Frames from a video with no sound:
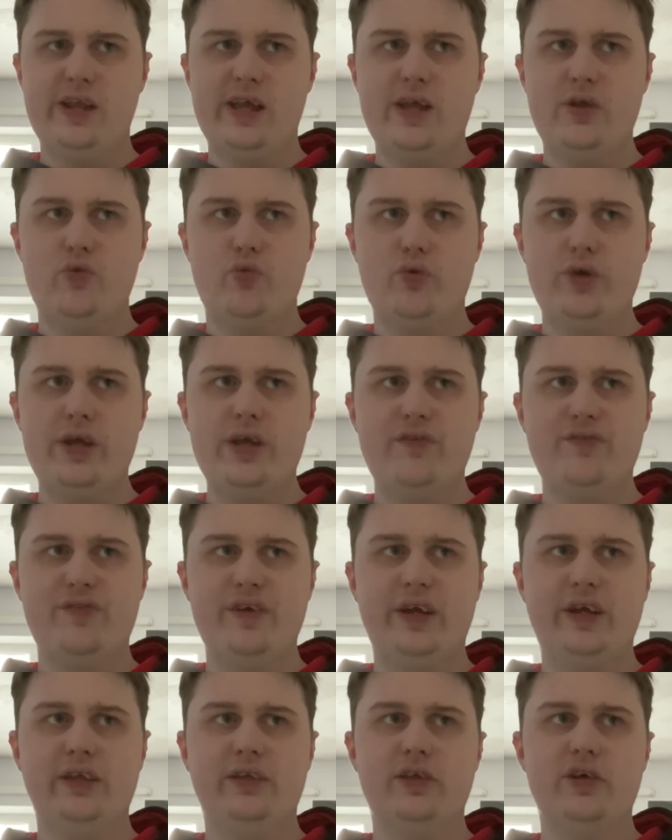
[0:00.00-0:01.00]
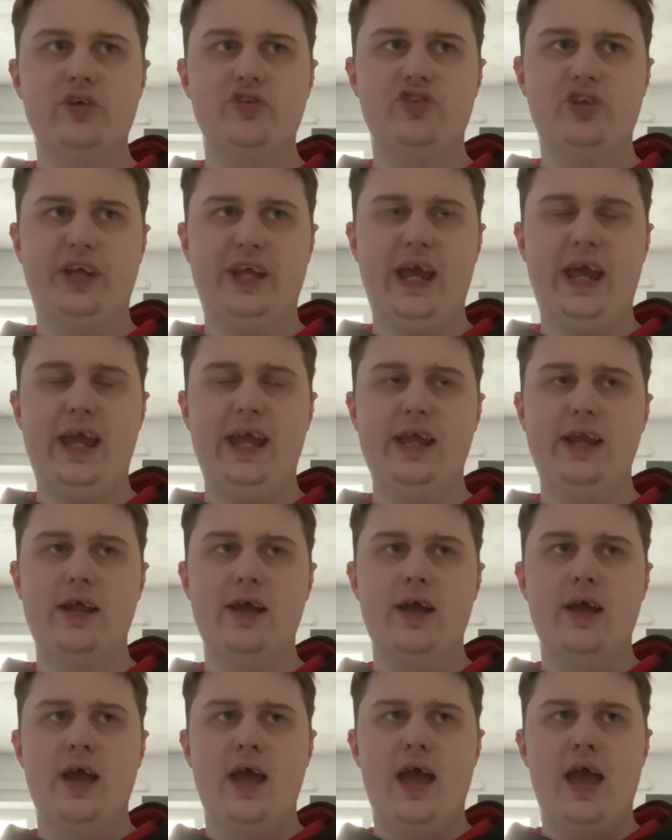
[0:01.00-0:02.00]
They'd refigured the chicane
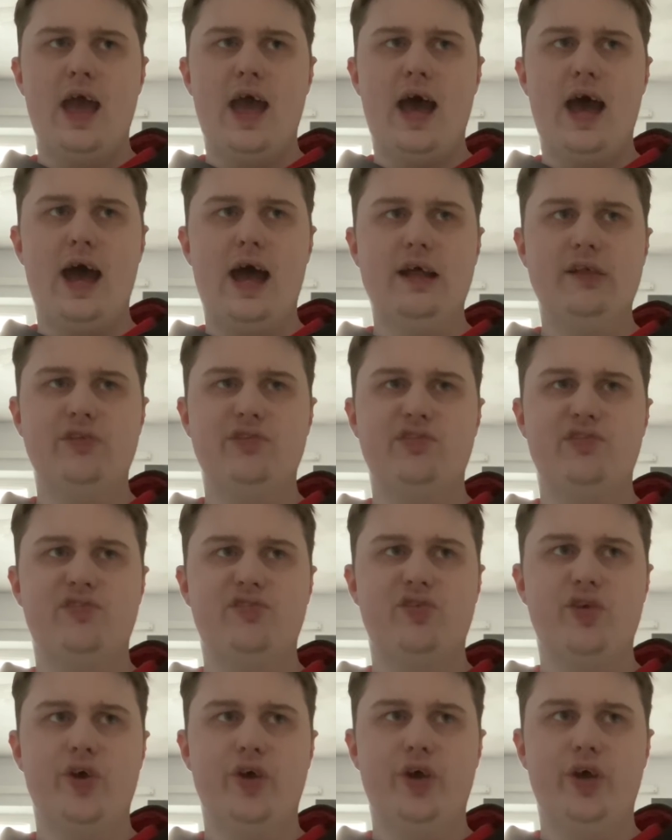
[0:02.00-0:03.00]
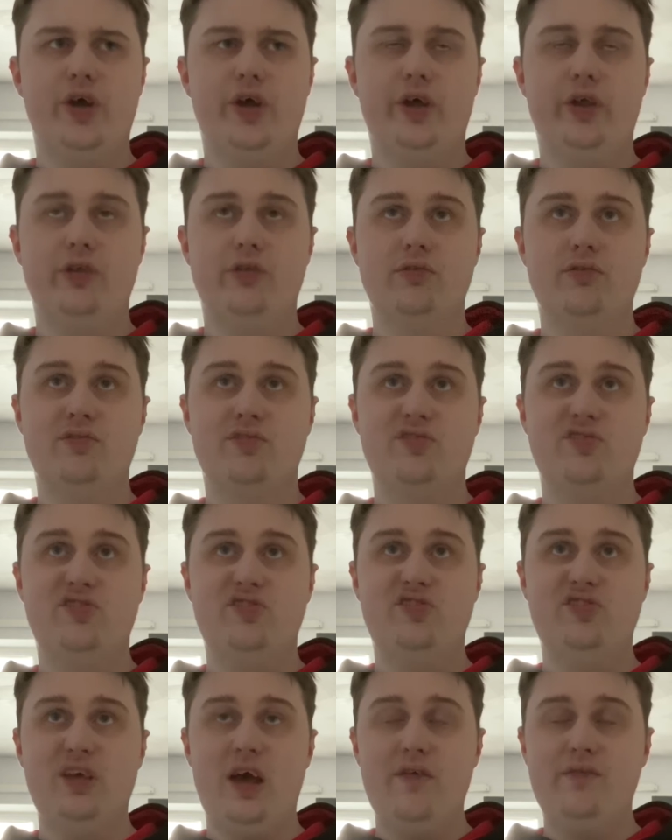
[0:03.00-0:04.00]
at turn
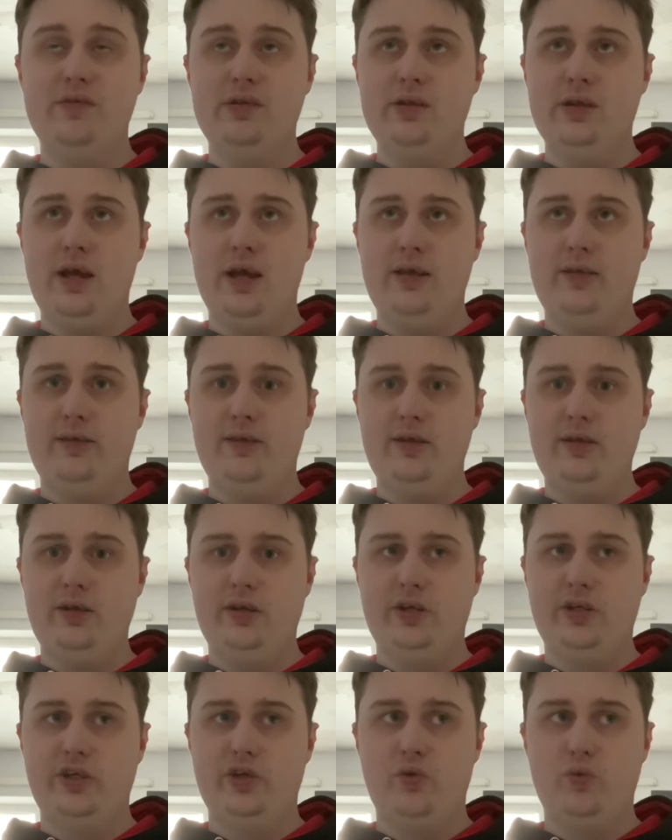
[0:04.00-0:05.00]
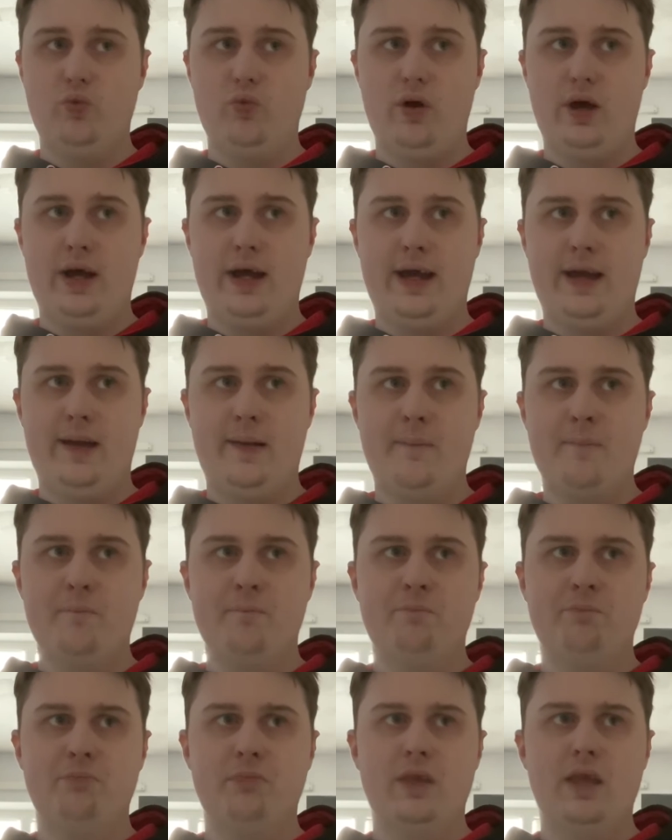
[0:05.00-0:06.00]
7, I think, where
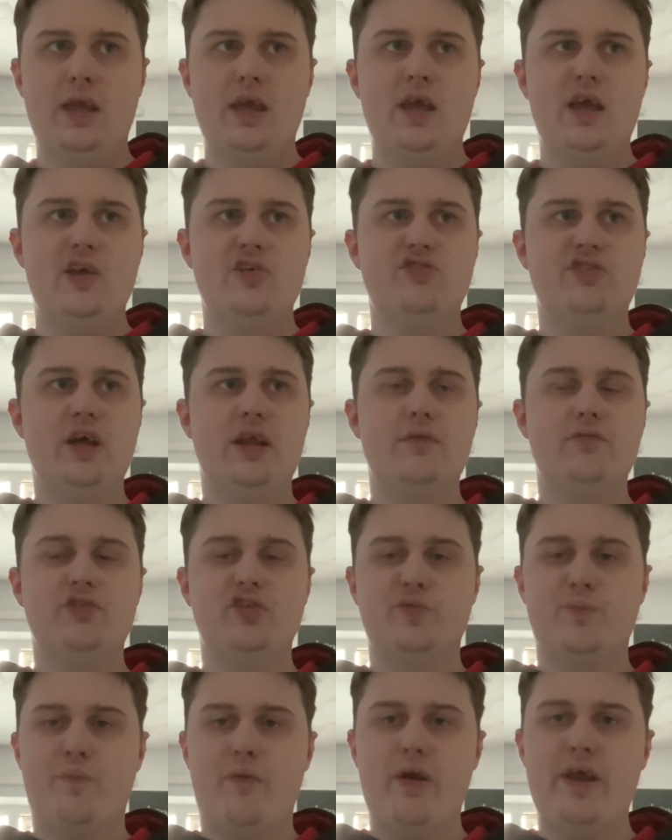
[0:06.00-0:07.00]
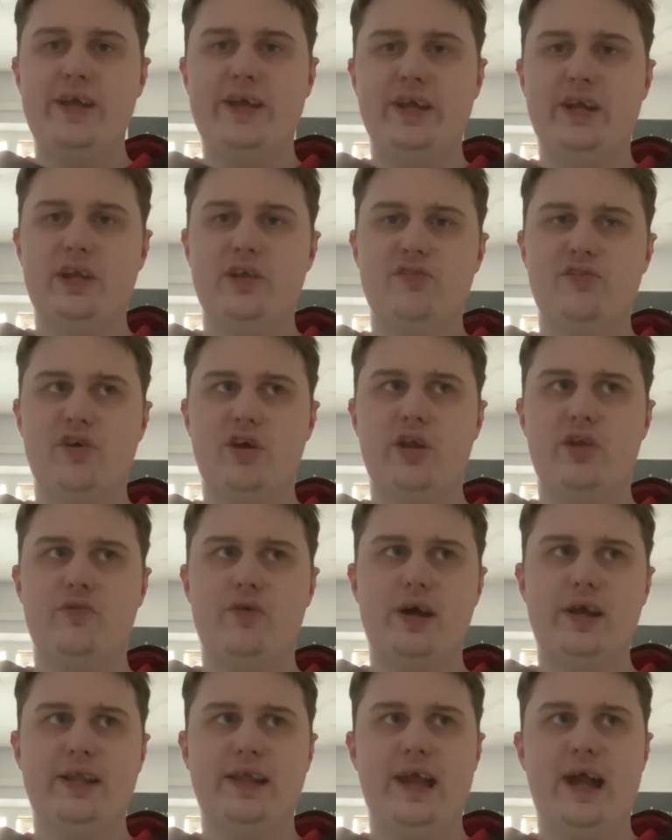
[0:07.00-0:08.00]
instead of just braking and turning
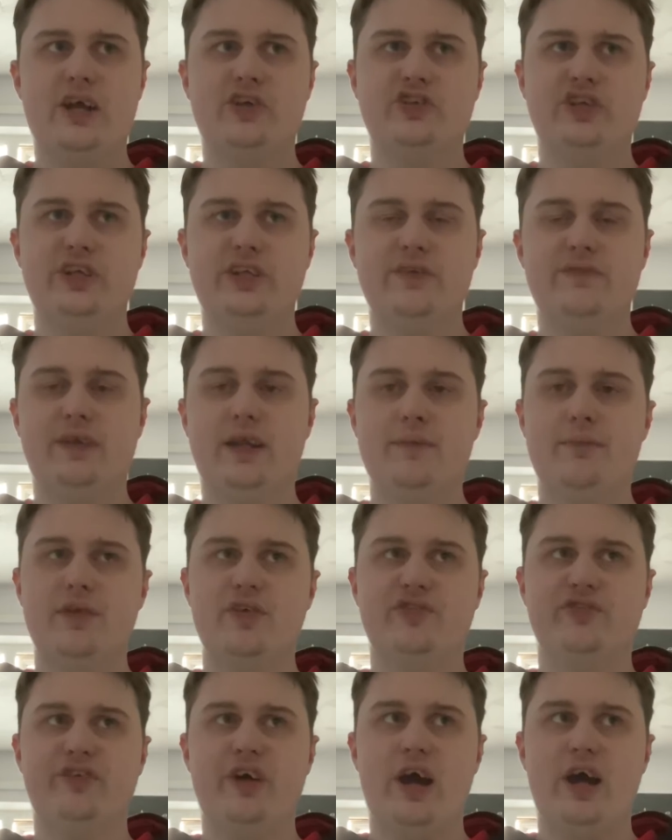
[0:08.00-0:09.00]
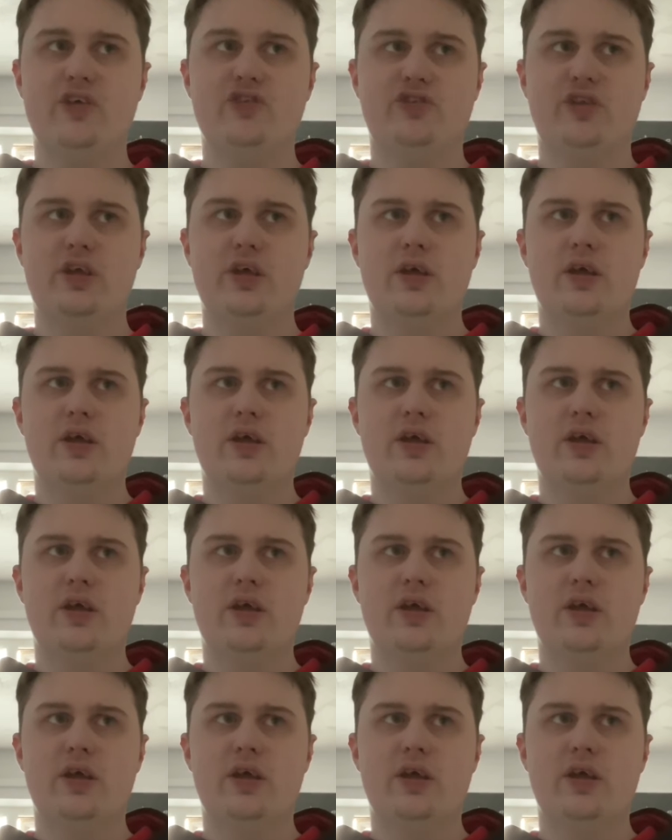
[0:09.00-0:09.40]
right, they actually developed this fast